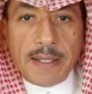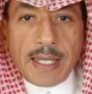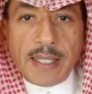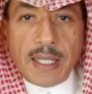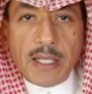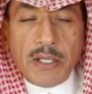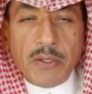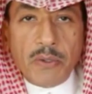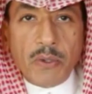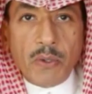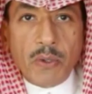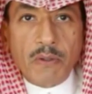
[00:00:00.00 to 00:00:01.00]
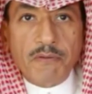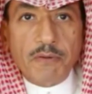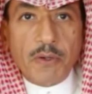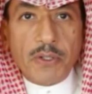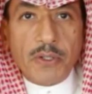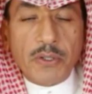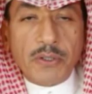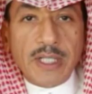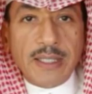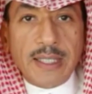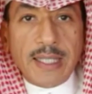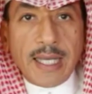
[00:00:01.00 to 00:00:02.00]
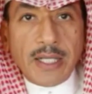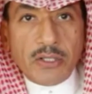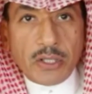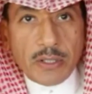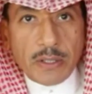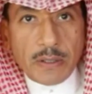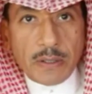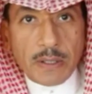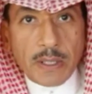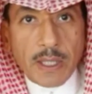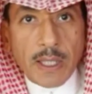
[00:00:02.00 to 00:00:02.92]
thanking you all for your dedication,